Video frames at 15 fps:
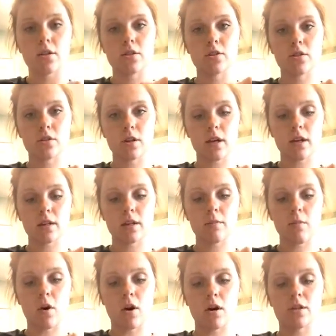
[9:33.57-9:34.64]
stringing
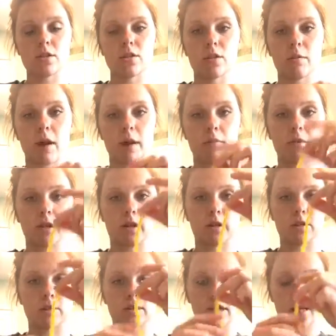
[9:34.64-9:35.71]
them onto the pipe cleaner
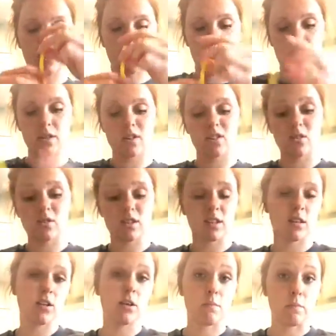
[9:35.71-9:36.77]
just like this. So it's
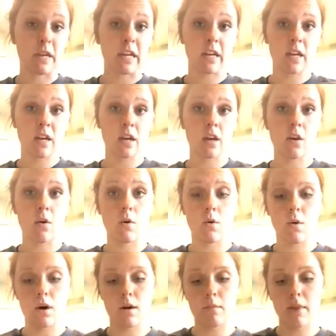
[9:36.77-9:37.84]
like you're beading
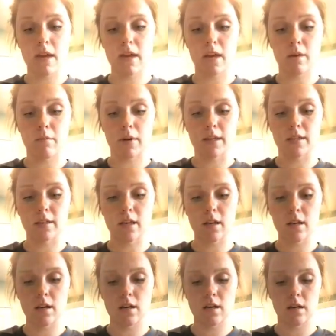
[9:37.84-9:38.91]
or making a
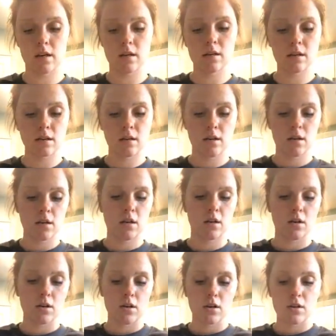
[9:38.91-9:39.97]
bracelet.
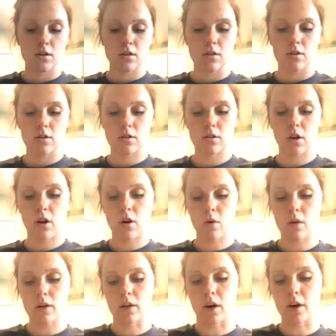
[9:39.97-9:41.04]

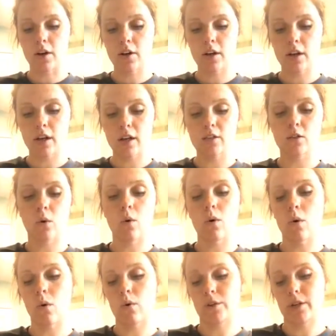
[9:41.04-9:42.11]
So younger kids
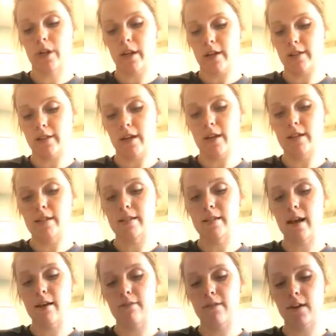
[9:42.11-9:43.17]
or older kids can
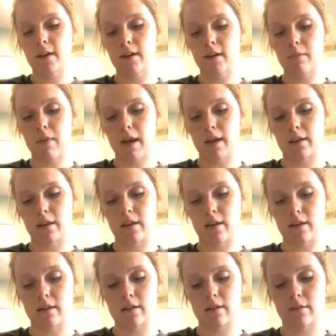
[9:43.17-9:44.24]
definitely make
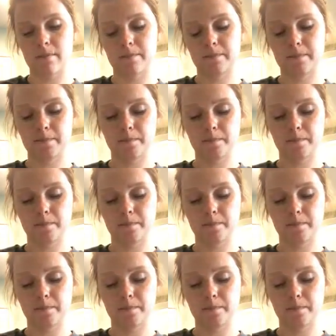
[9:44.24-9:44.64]
these.